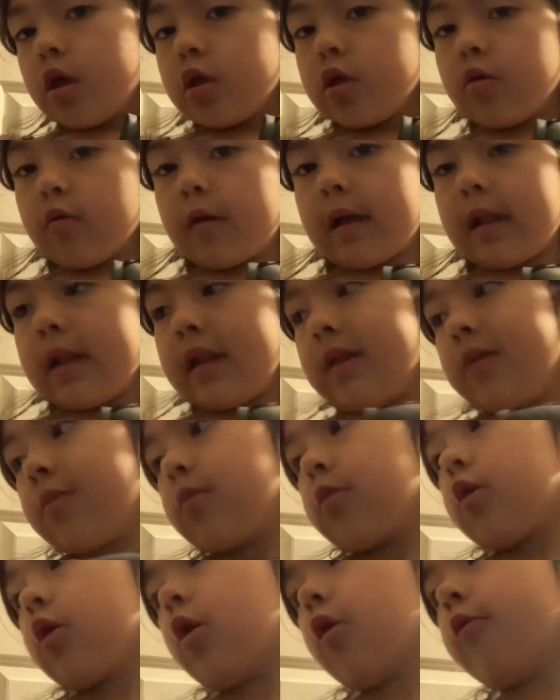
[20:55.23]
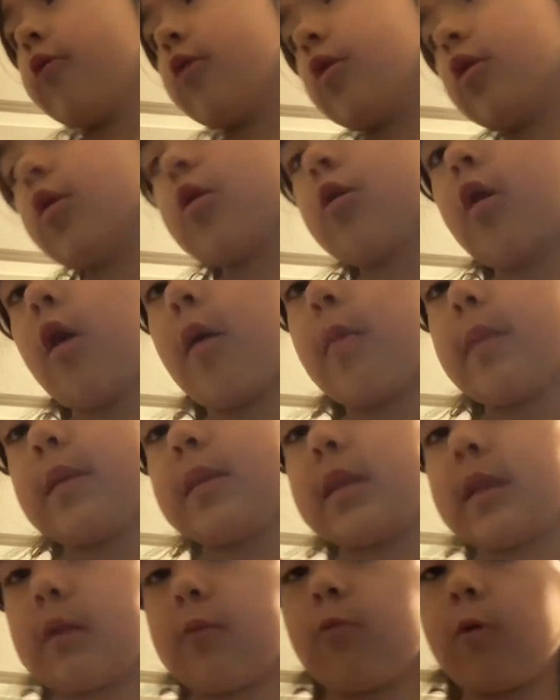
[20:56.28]
you can go in the
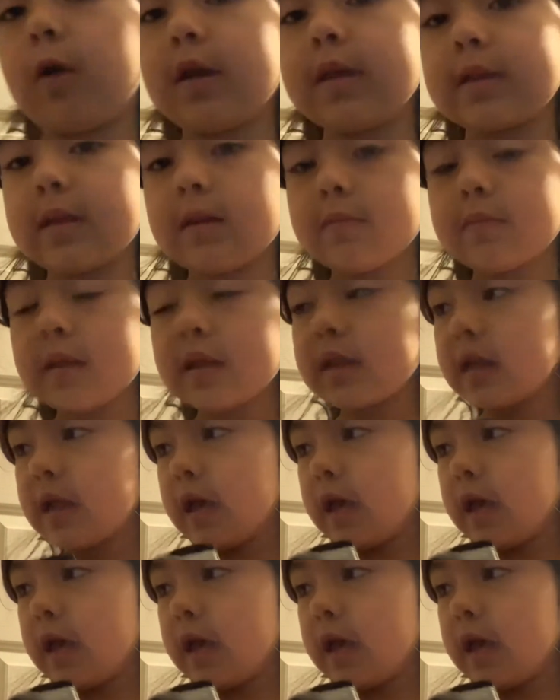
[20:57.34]
comments and write something